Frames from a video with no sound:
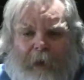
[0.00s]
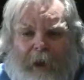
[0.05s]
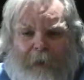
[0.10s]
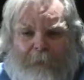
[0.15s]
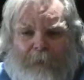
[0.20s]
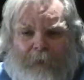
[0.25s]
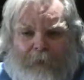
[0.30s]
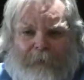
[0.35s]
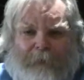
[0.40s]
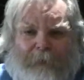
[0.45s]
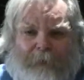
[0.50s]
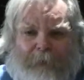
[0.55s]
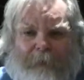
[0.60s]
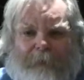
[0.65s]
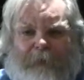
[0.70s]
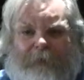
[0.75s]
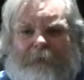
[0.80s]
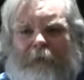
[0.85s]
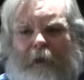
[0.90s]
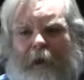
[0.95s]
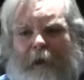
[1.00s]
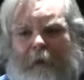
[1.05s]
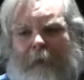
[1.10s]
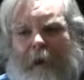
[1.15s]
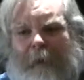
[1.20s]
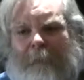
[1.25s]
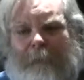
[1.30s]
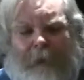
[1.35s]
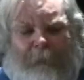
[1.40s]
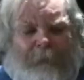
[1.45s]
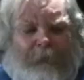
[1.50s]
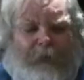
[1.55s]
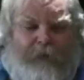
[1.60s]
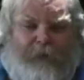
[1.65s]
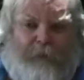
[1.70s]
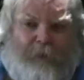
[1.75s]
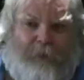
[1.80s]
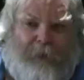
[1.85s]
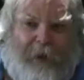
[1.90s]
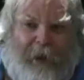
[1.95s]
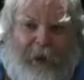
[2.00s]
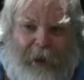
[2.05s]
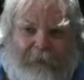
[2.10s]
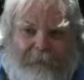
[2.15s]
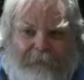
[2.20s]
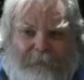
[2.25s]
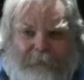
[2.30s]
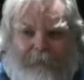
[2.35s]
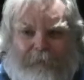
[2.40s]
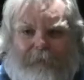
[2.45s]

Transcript: I work for the public, so I, I'm able to do that.